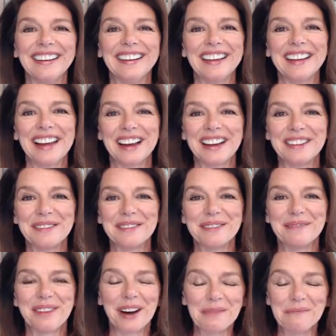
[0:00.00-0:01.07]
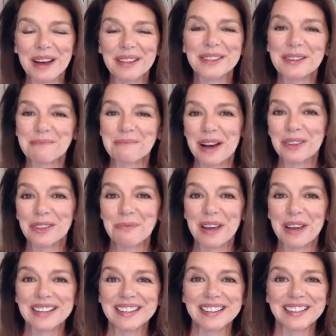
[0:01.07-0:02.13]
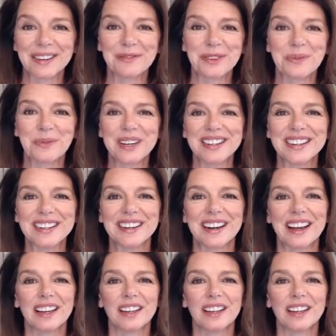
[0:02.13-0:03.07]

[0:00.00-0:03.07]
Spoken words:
a month-to-month basis if you wish.